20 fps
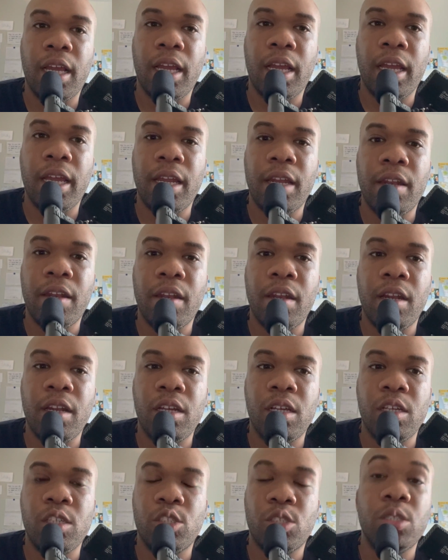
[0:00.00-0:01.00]
in
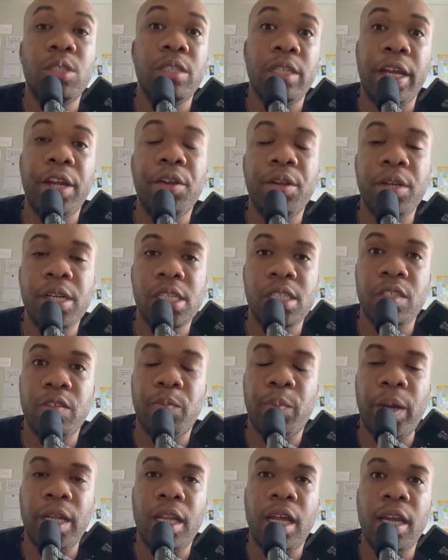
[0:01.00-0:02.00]
certain areas of
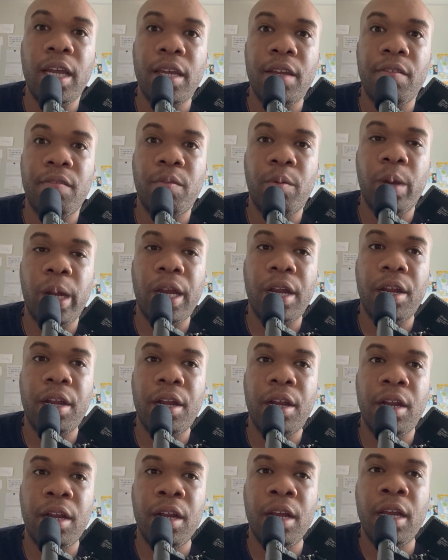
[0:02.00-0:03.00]
my life
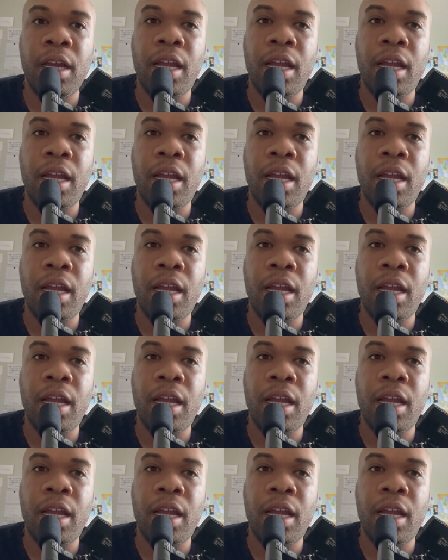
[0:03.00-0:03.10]
where